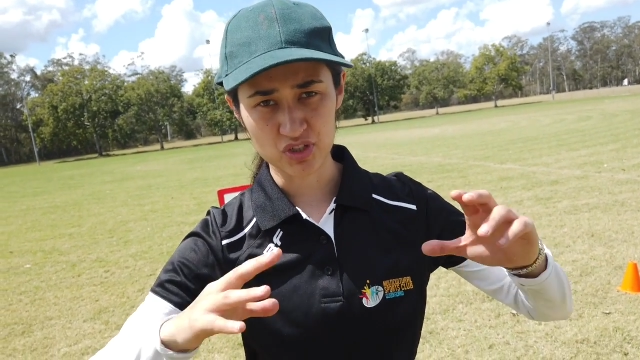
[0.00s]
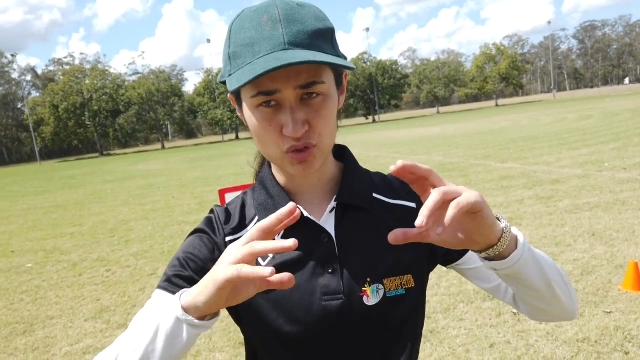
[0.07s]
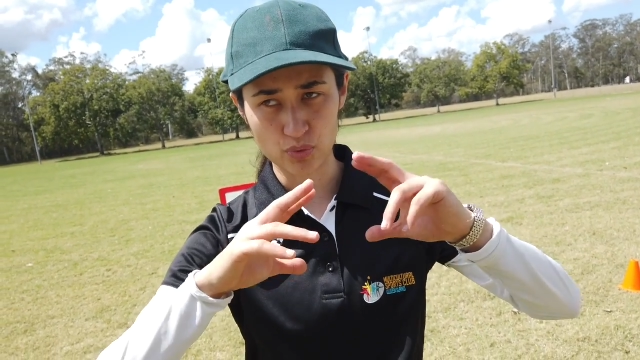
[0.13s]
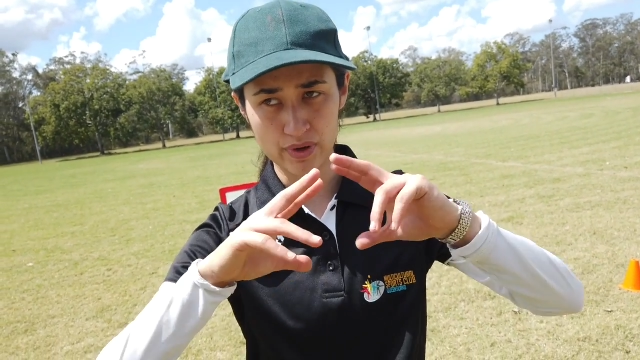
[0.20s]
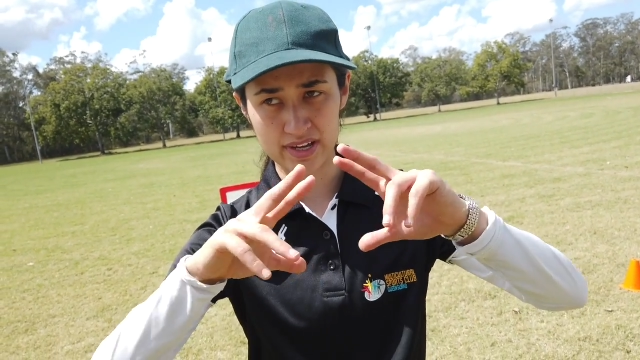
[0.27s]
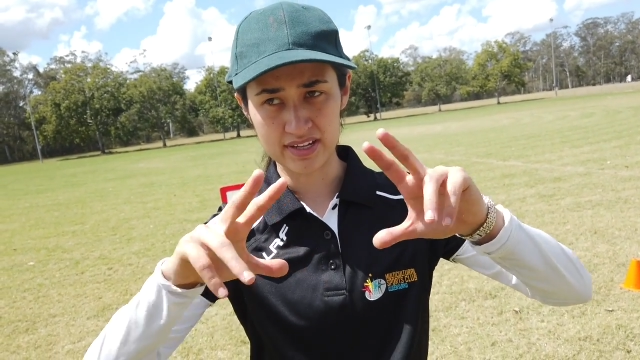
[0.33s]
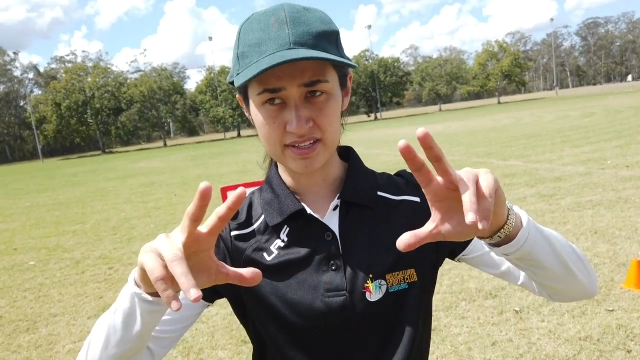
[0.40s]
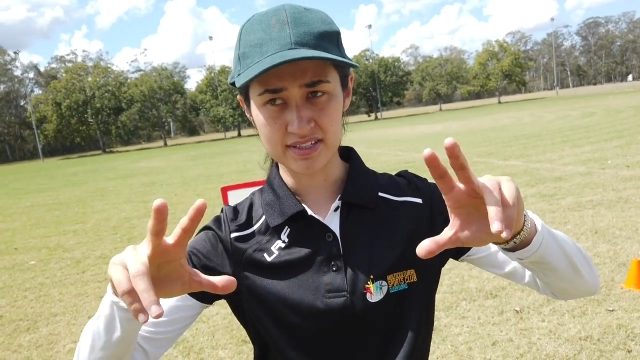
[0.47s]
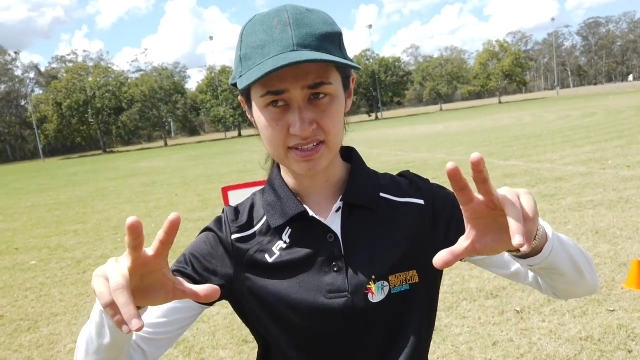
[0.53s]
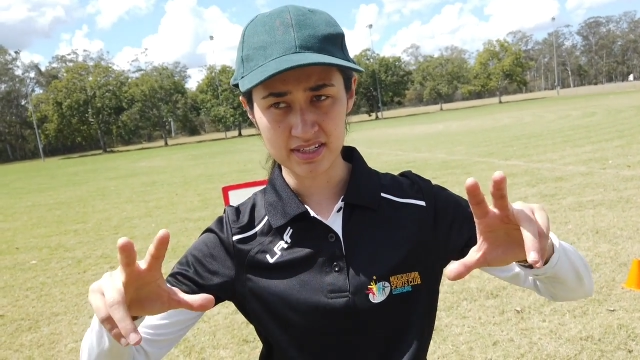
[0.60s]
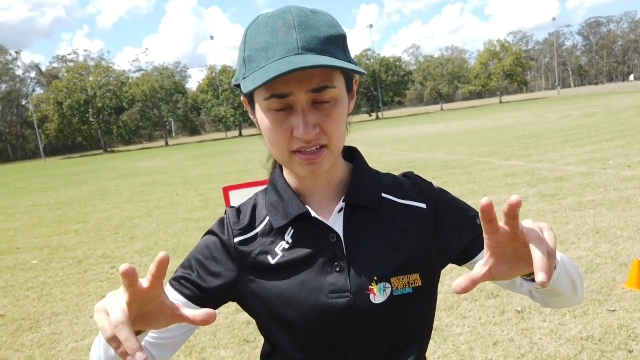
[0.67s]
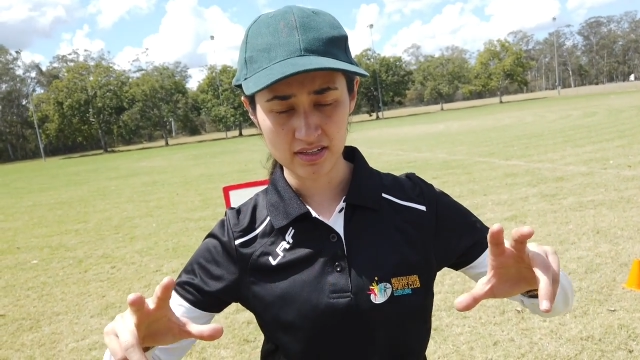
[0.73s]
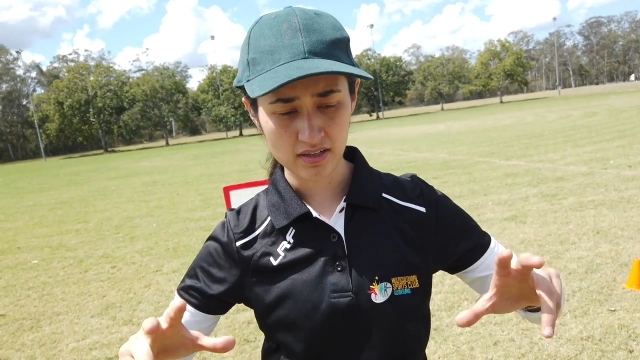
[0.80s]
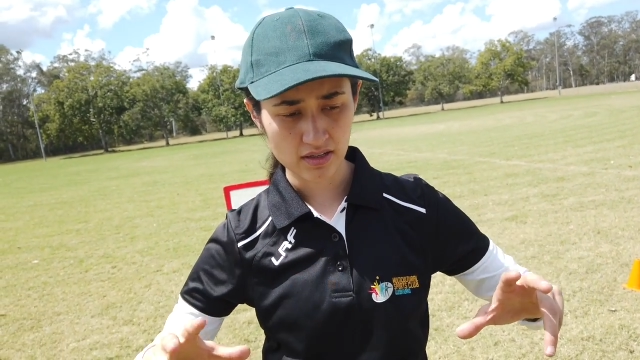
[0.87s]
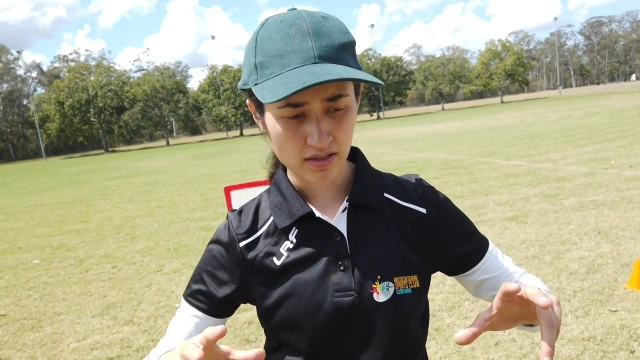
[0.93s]

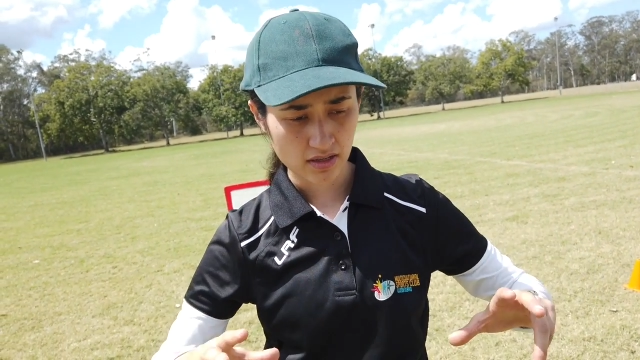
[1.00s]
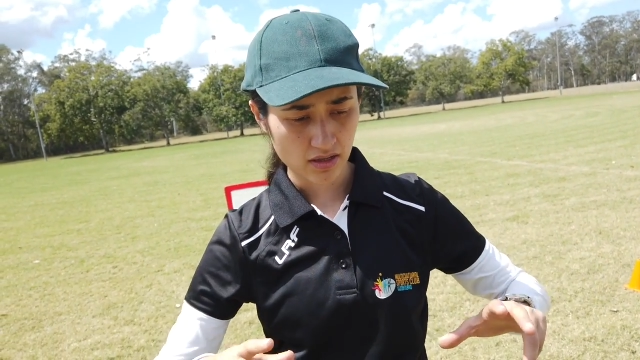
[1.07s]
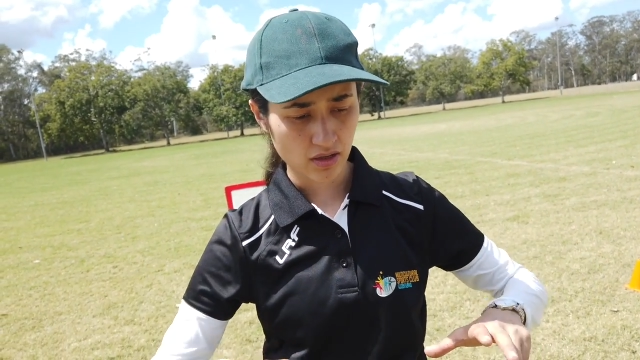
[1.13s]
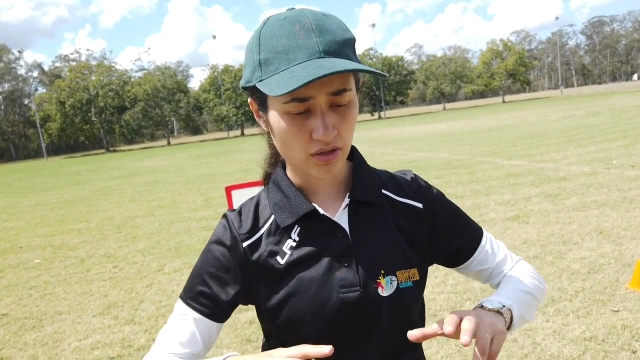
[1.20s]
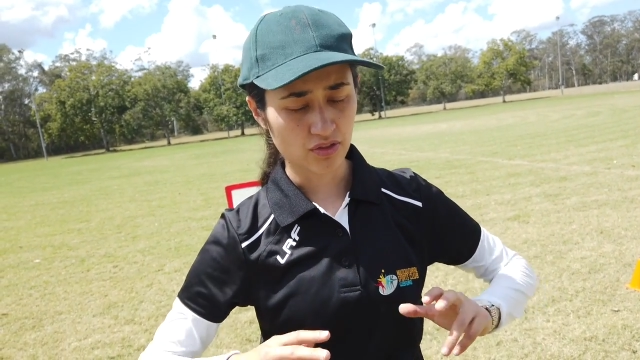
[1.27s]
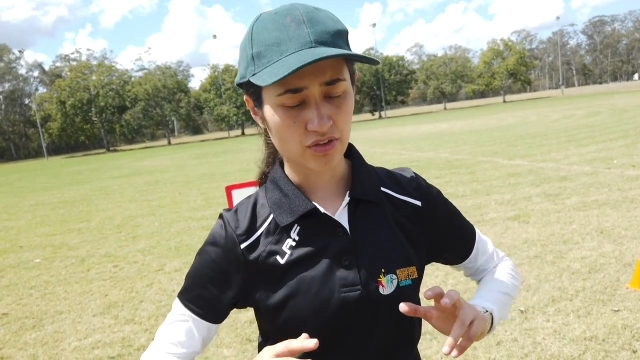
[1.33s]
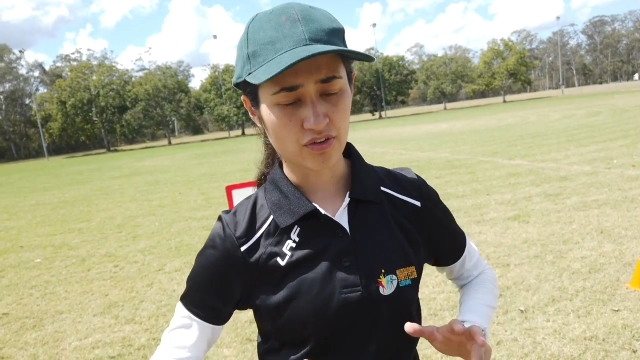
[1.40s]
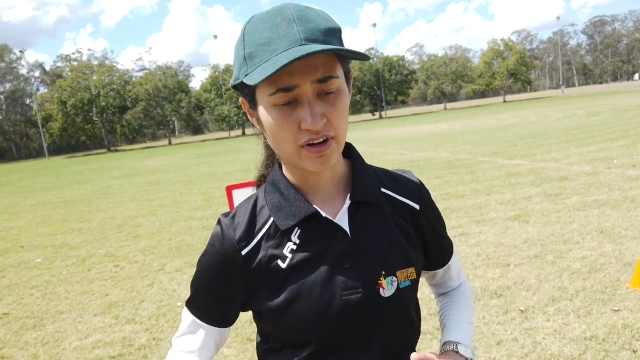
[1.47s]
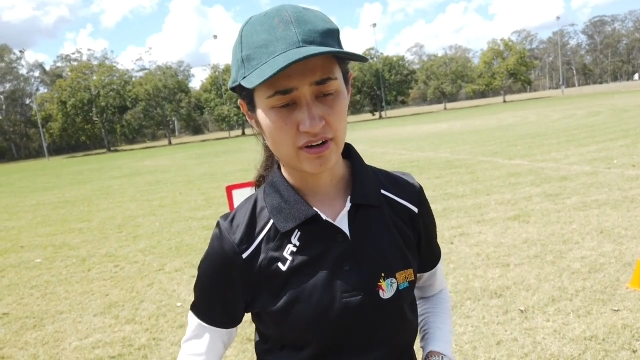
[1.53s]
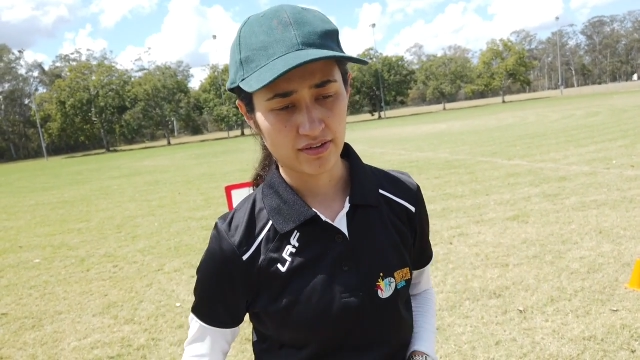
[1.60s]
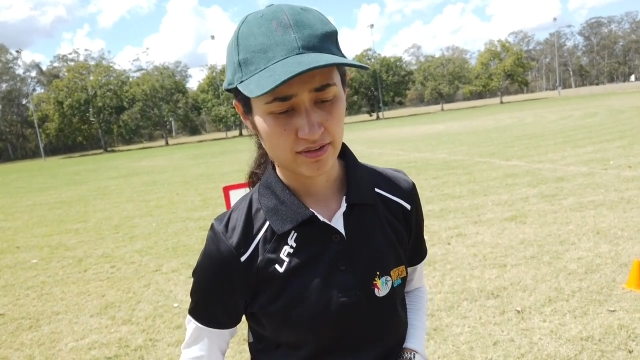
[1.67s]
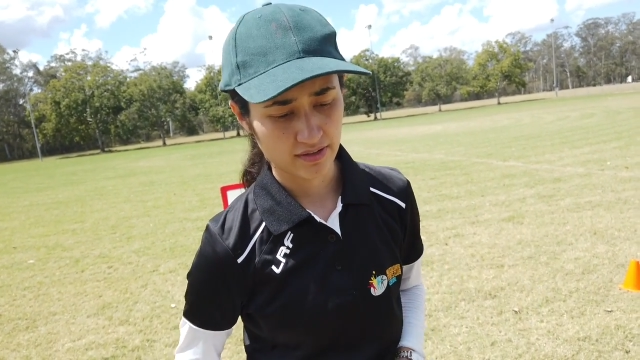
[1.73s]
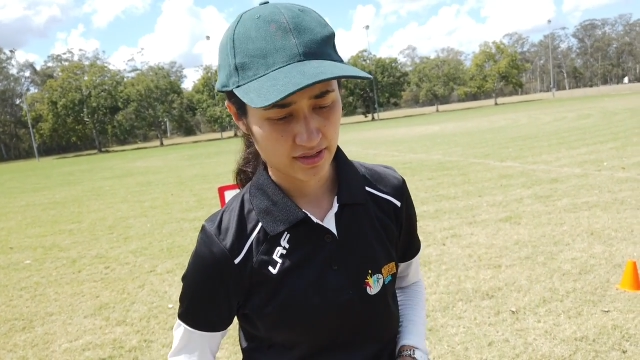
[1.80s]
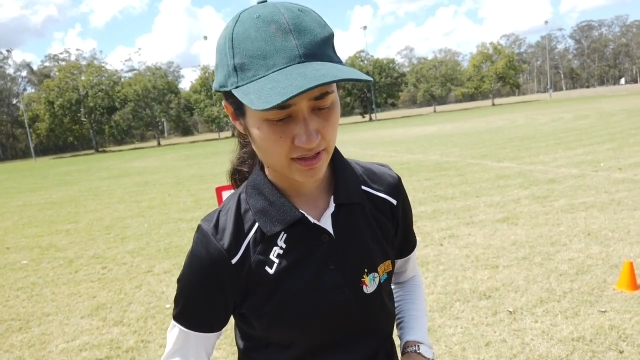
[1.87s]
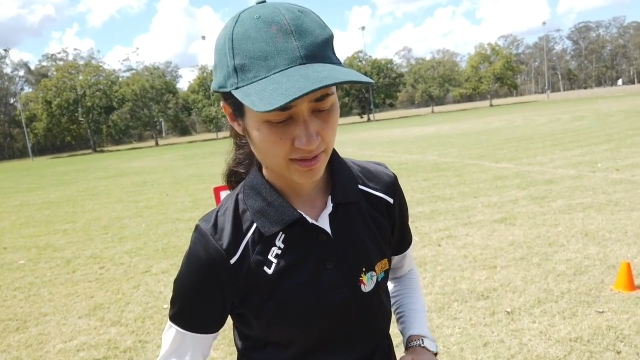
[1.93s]
squares on the
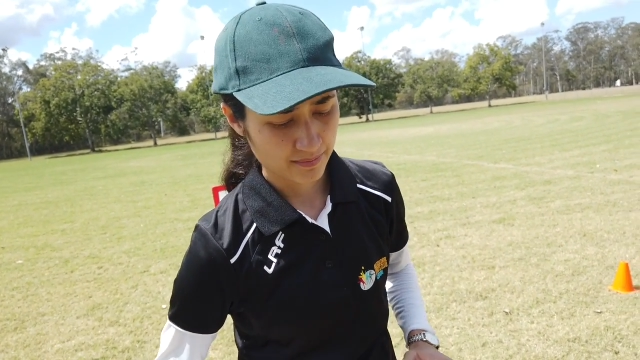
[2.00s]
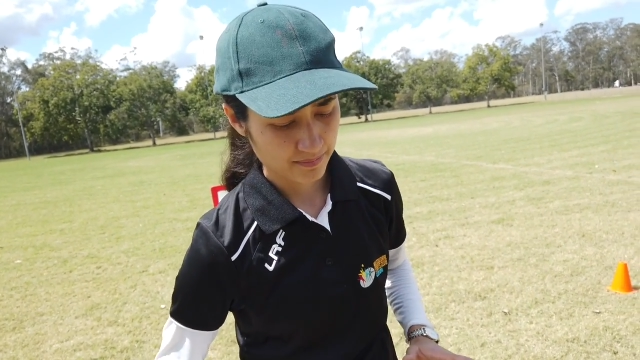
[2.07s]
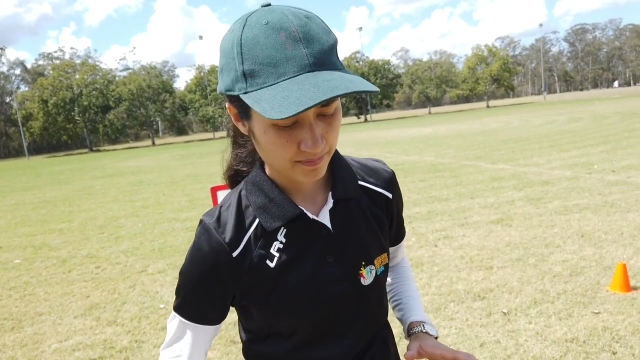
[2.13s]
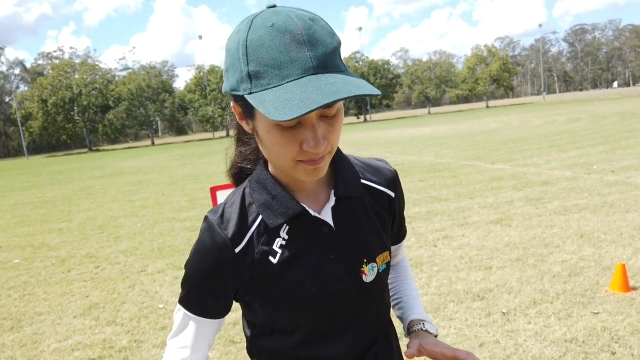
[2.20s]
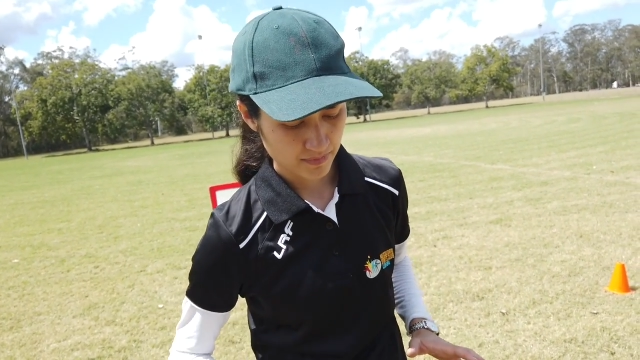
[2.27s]
ground, okay?